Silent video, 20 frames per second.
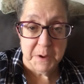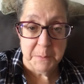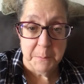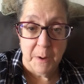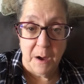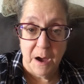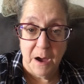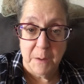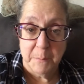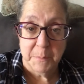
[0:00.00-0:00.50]
my
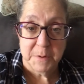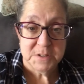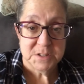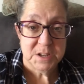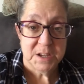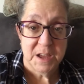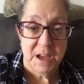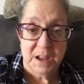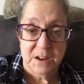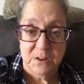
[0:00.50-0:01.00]
mom, but
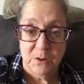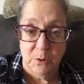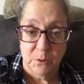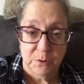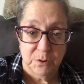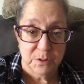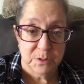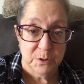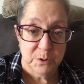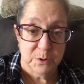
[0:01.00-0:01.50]
she had no
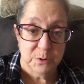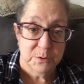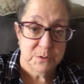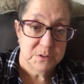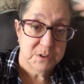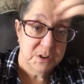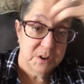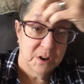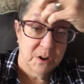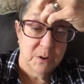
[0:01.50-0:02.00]
clue,
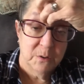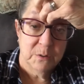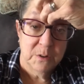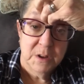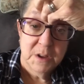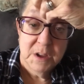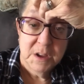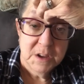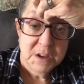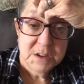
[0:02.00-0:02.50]
you know.
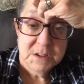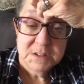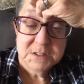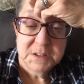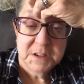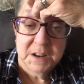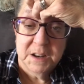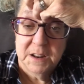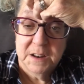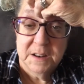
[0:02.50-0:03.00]

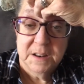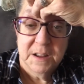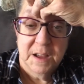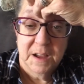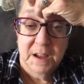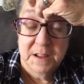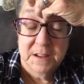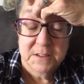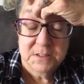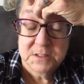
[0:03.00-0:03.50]
She
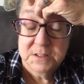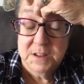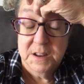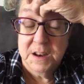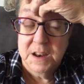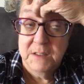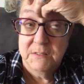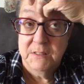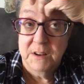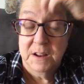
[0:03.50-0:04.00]

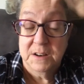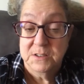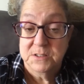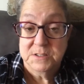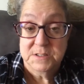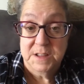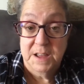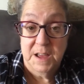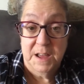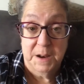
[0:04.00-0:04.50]
didn't even
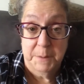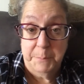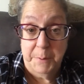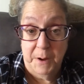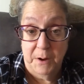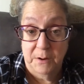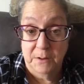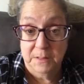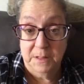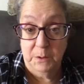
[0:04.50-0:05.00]
understand,
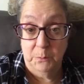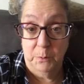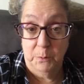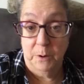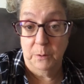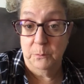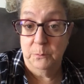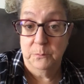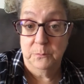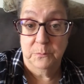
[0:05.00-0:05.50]
apparently,
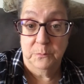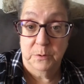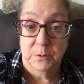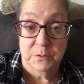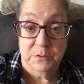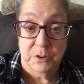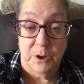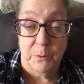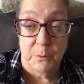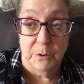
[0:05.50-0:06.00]
what
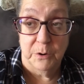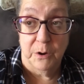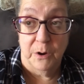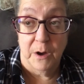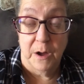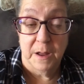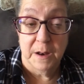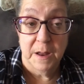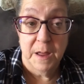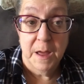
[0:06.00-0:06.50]
was going
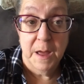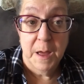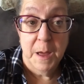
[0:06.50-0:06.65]
on.